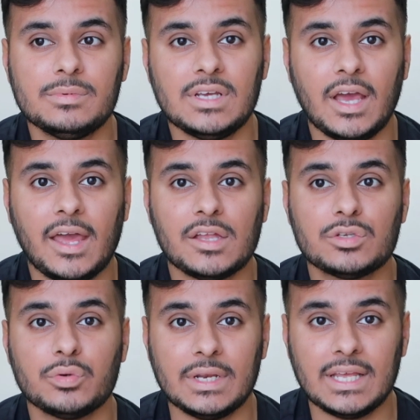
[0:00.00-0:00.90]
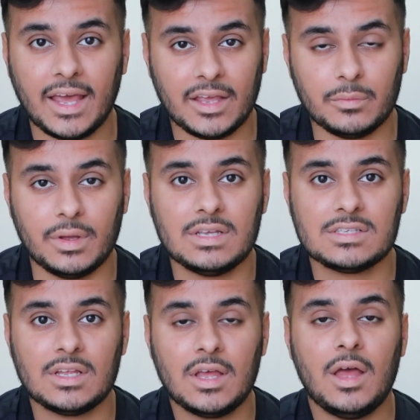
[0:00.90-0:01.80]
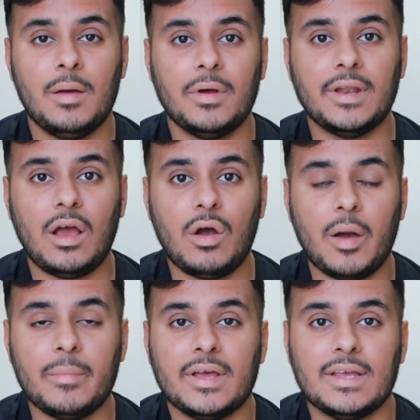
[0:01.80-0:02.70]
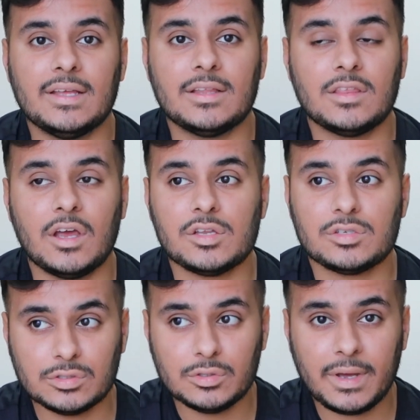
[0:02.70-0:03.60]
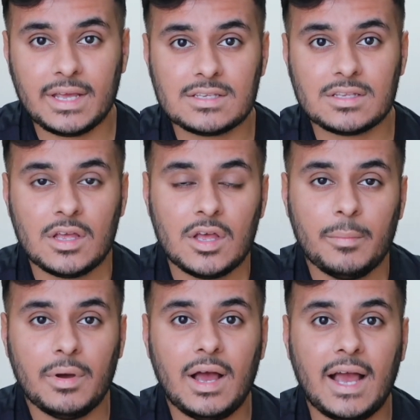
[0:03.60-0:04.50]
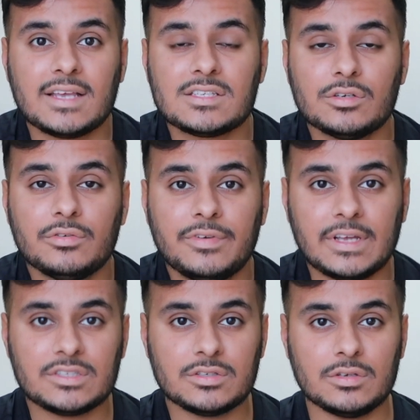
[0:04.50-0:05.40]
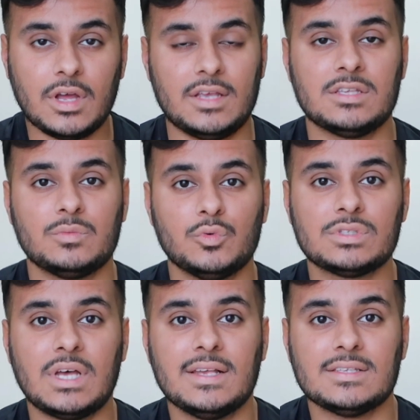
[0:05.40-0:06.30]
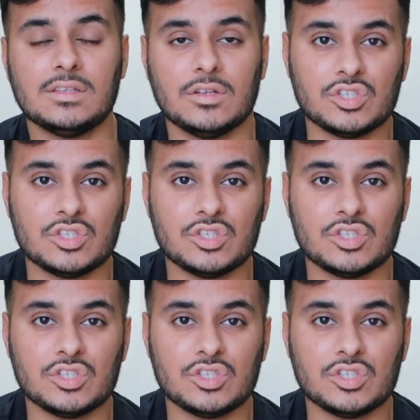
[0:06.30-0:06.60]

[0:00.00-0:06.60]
be a 28 waist, but now I'm a 32 waist. But I can still fit into a small size in the